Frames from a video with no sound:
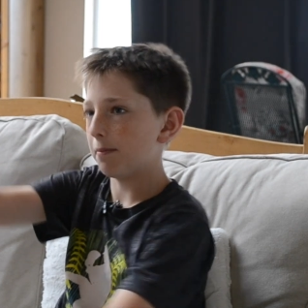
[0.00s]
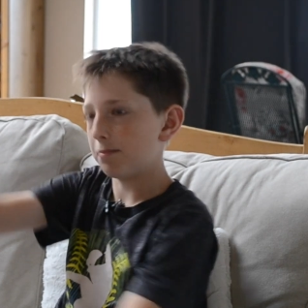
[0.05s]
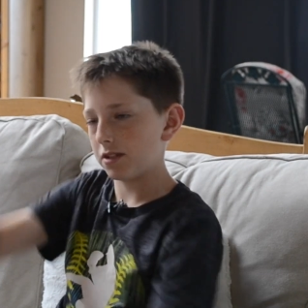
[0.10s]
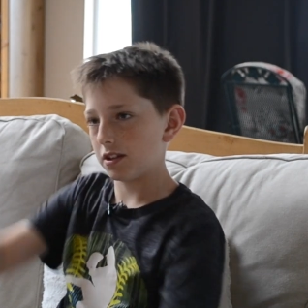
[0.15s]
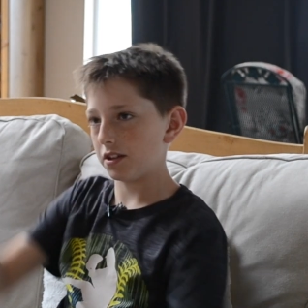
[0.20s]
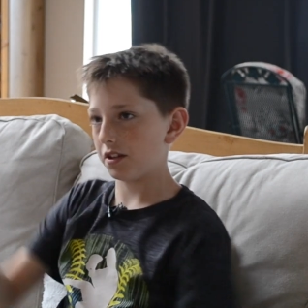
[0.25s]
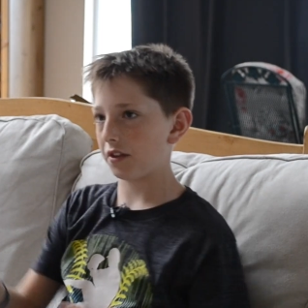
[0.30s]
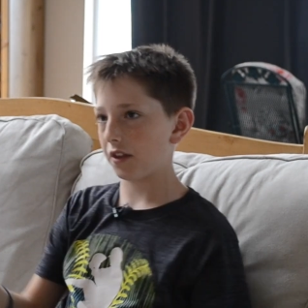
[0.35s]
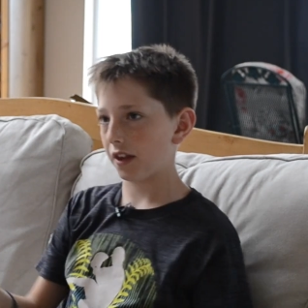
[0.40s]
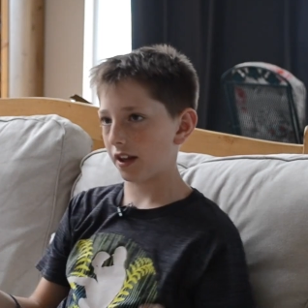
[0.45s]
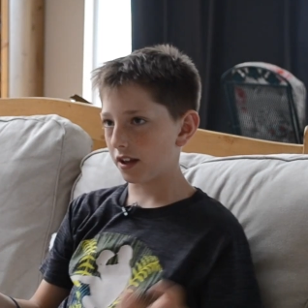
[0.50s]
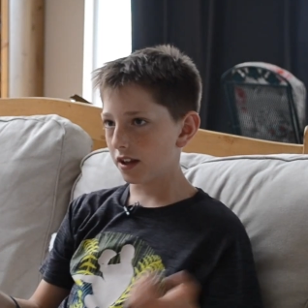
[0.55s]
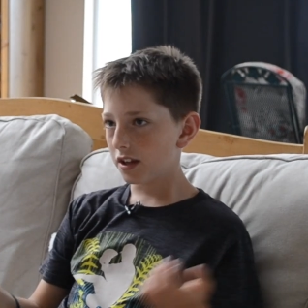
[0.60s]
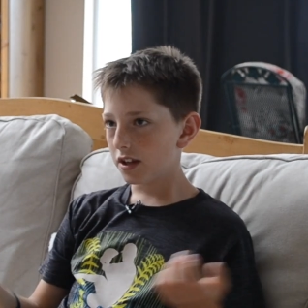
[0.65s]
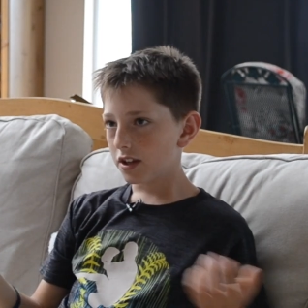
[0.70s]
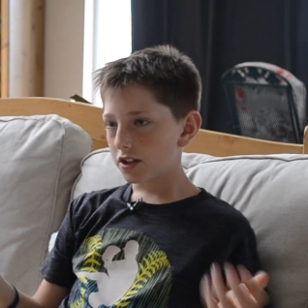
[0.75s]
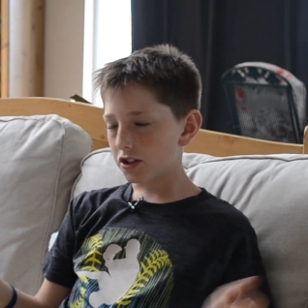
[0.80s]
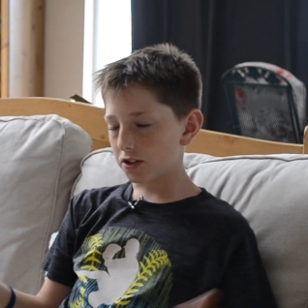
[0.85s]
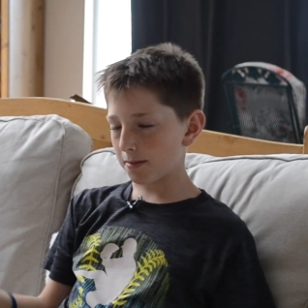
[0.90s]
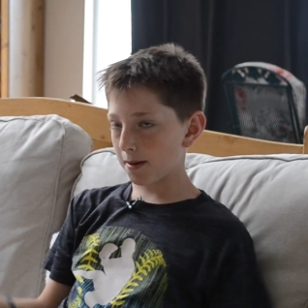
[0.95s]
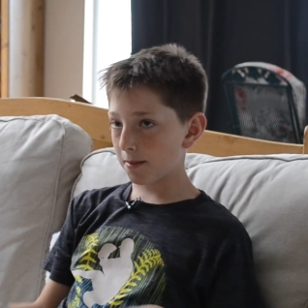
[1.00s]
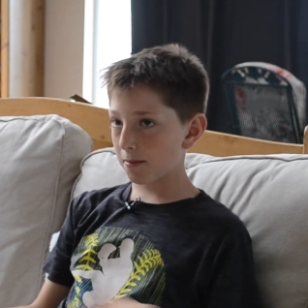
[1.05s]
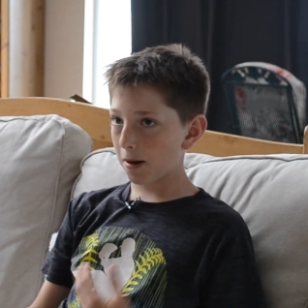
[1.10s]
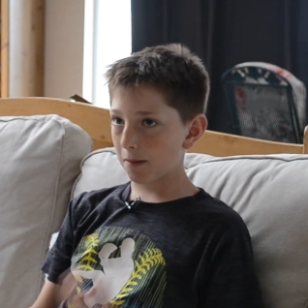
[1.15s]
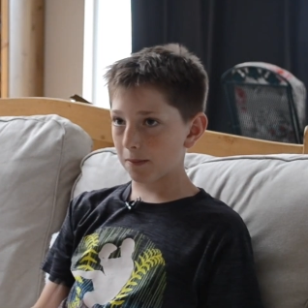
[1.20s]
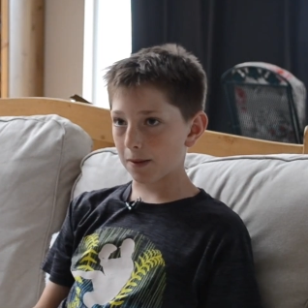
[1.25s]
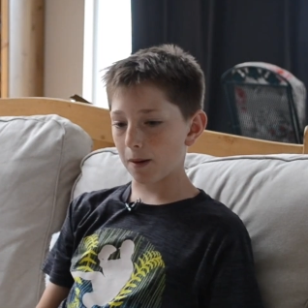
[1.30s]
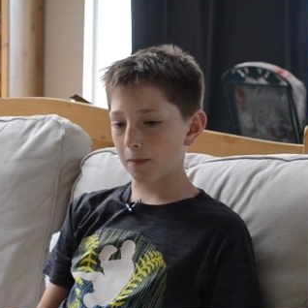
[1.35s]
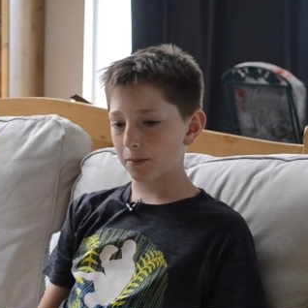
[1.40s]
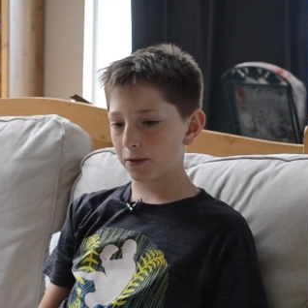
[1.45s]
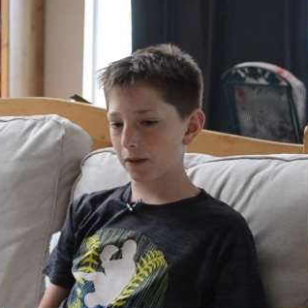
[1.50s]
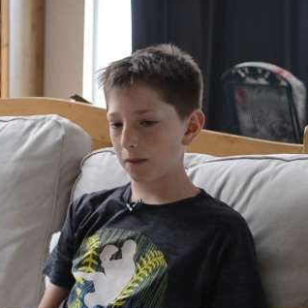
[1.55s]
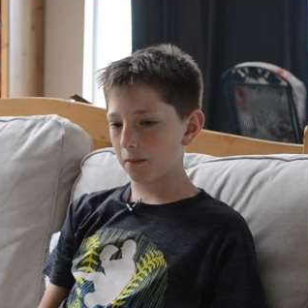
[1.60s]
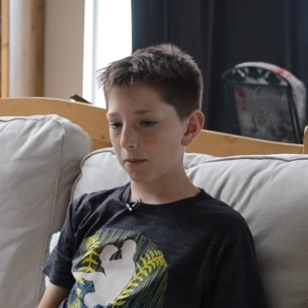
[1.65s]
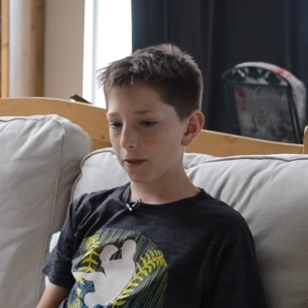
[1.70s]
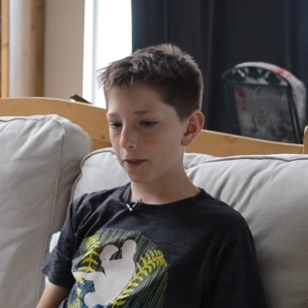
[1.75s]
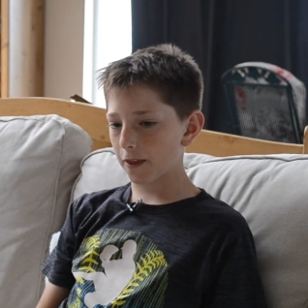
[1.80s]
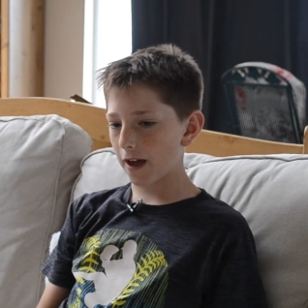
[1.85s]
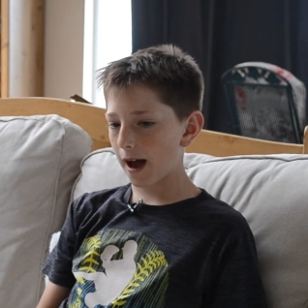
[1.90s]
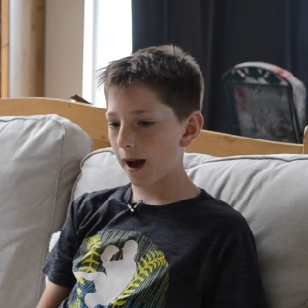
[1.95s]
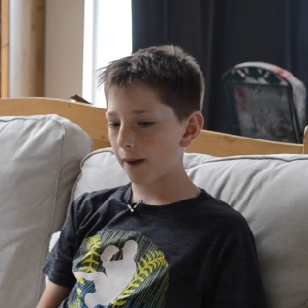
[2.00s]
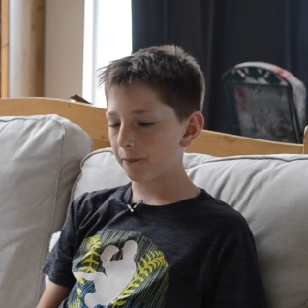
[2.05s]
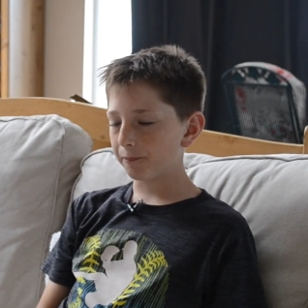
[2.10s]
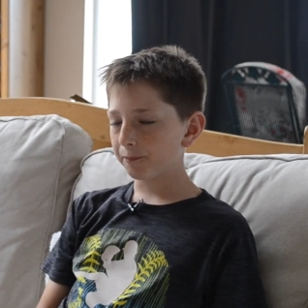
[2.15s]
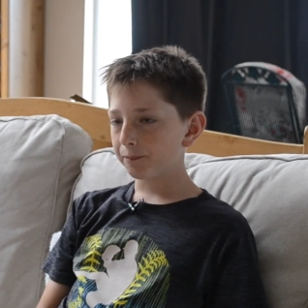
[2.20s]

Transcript: to the thing. So my mom helped them with that.